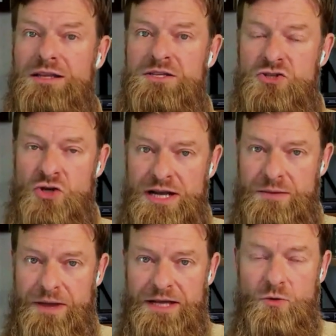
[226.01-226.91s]
this training
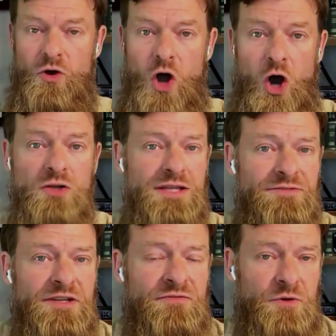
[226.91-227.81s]
manual called
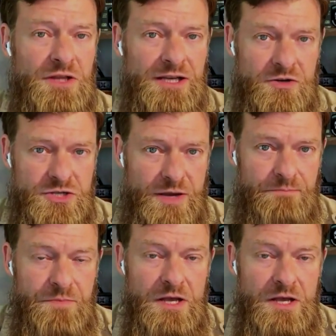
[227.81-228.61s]
Living for Leadership,